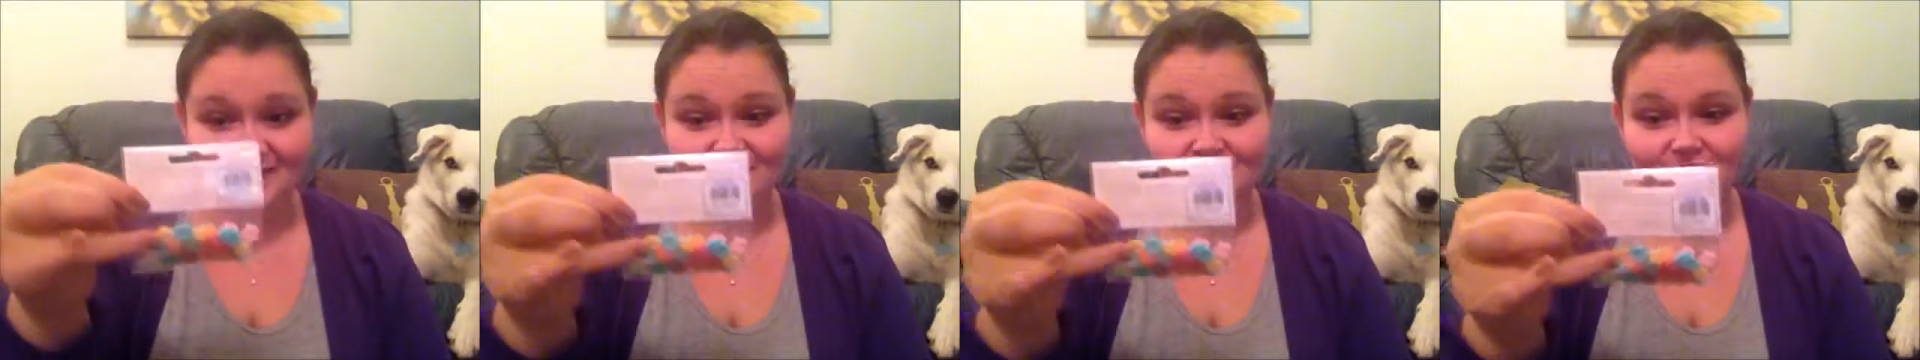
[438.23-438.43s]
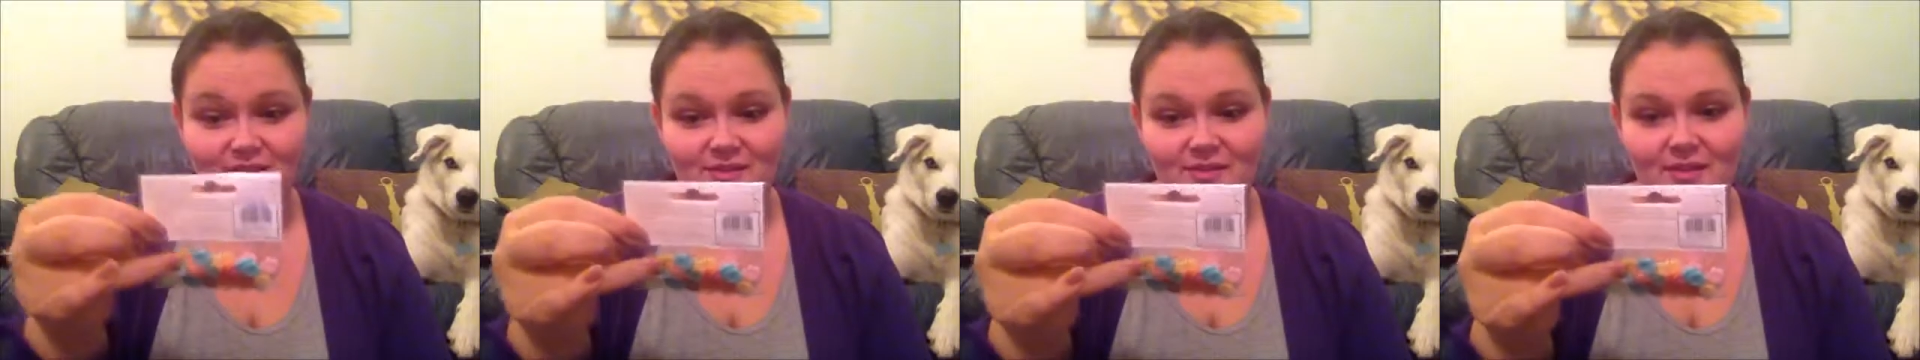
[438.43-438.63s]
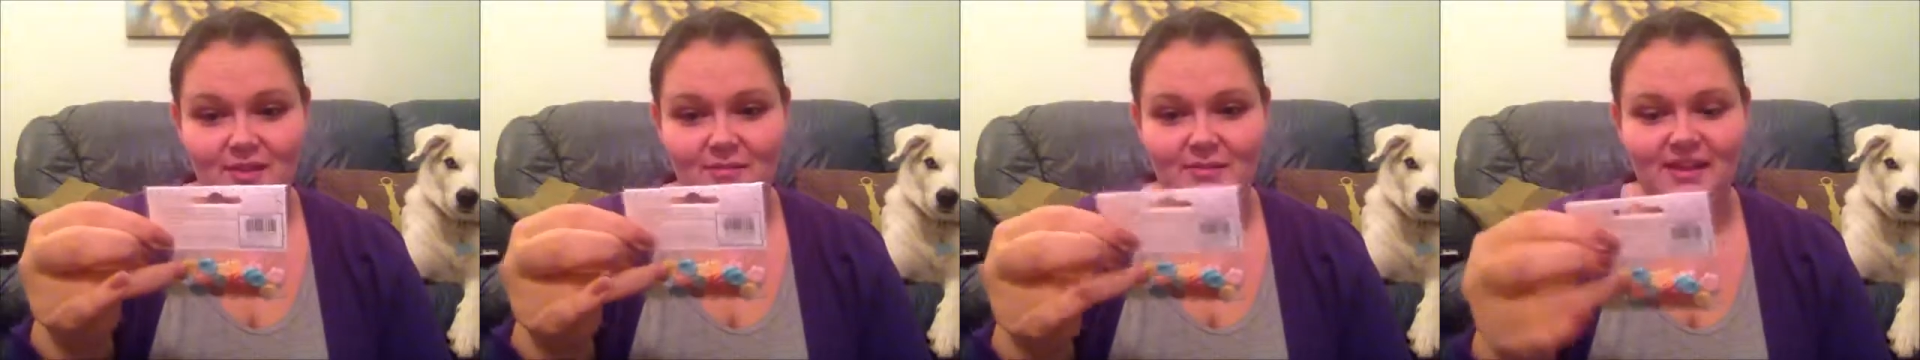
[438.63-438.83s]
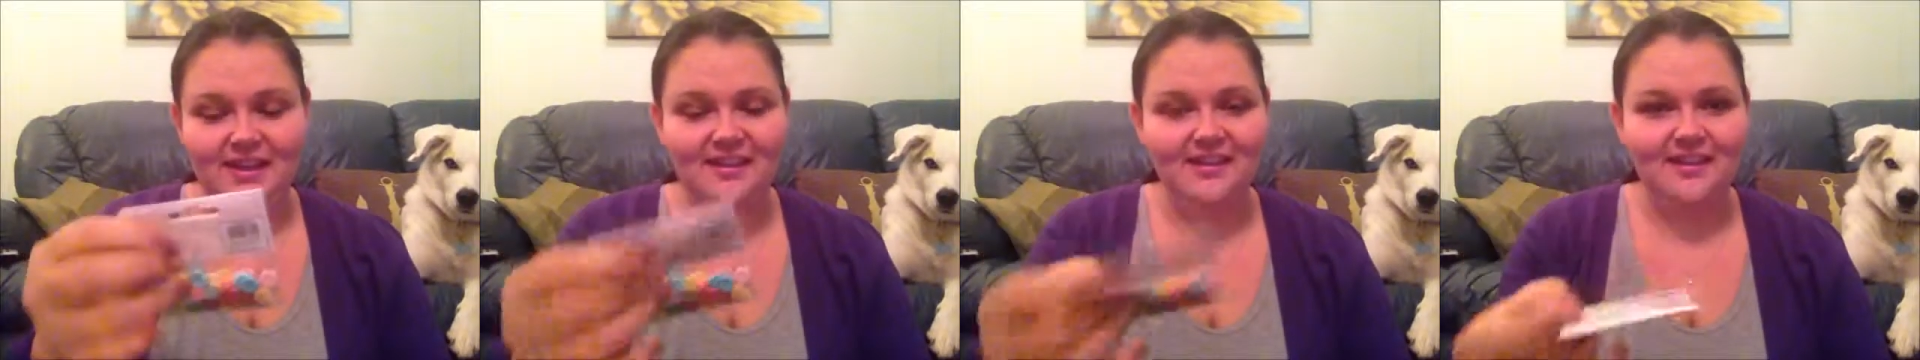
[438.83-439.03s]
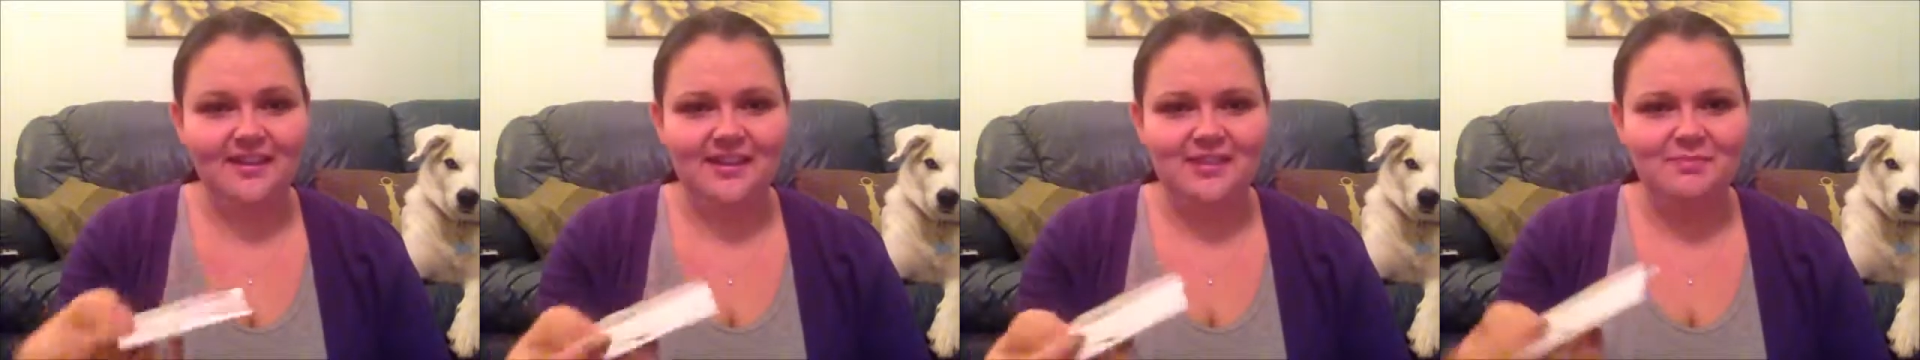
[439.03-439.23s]
so I
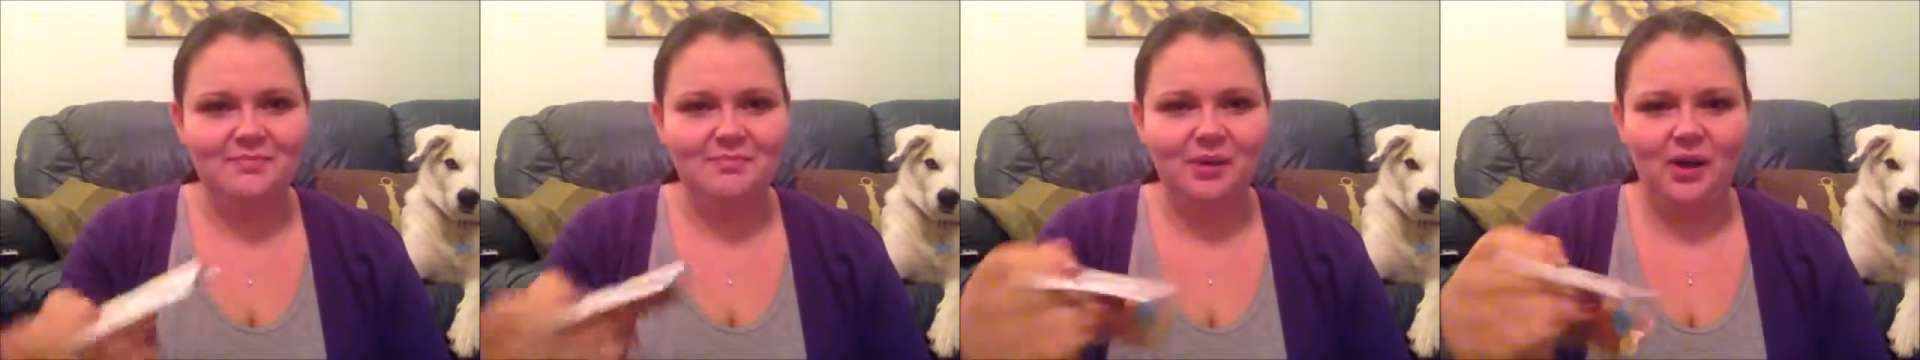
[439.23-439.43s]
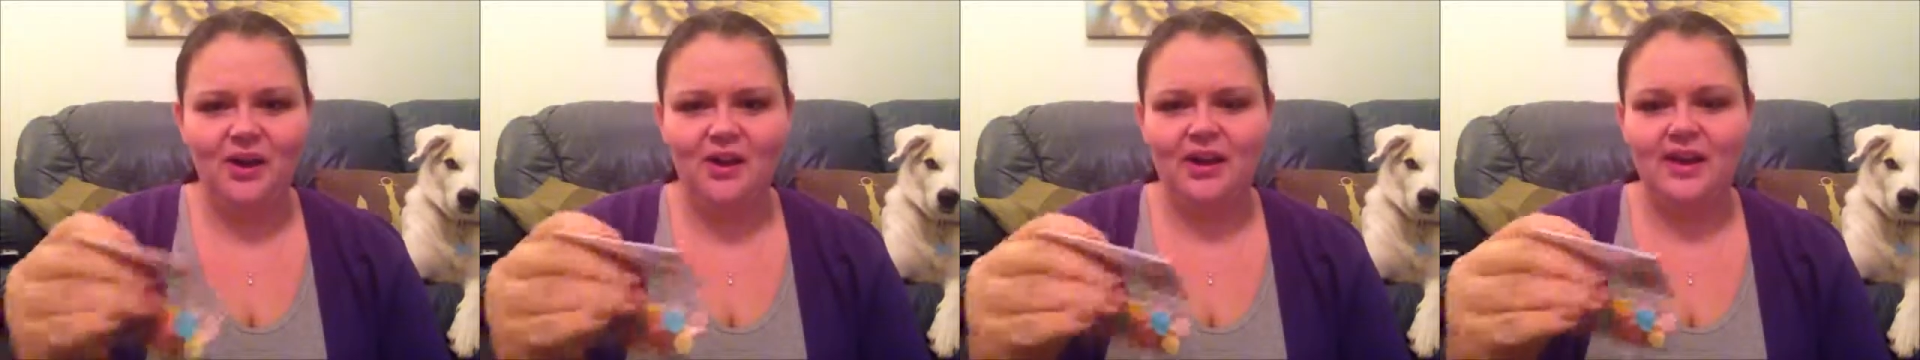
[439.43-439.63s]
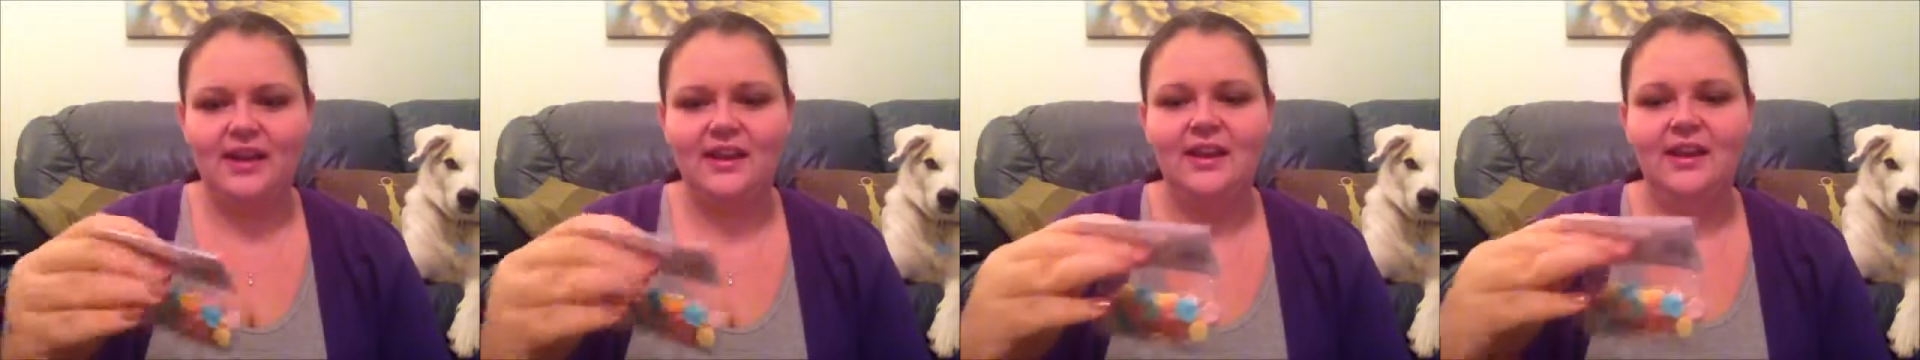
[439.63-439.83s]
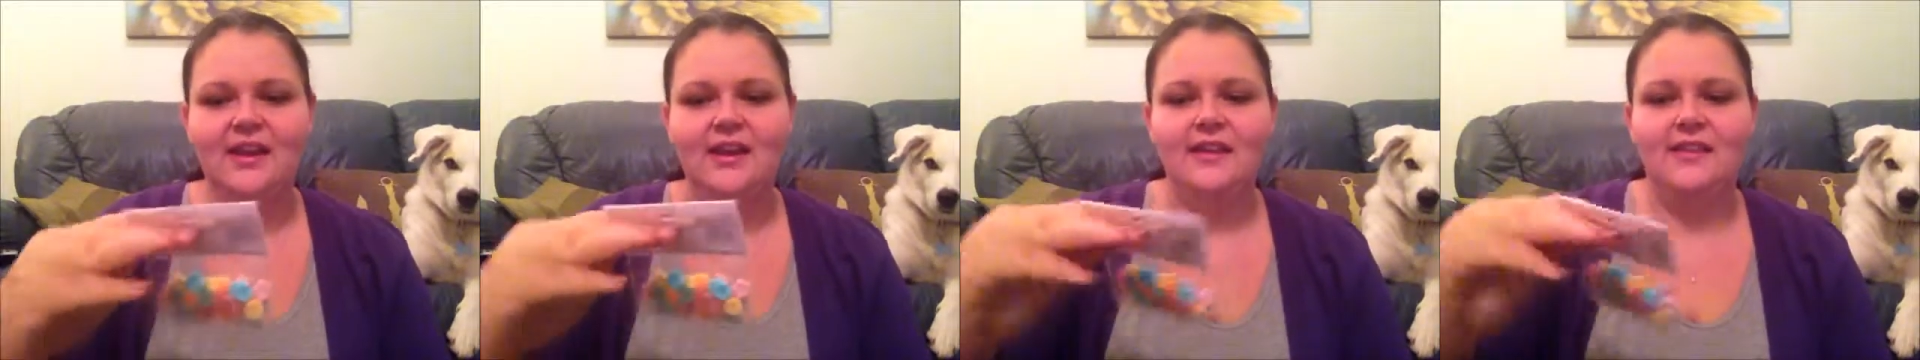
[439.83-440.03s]
mean that's bargain.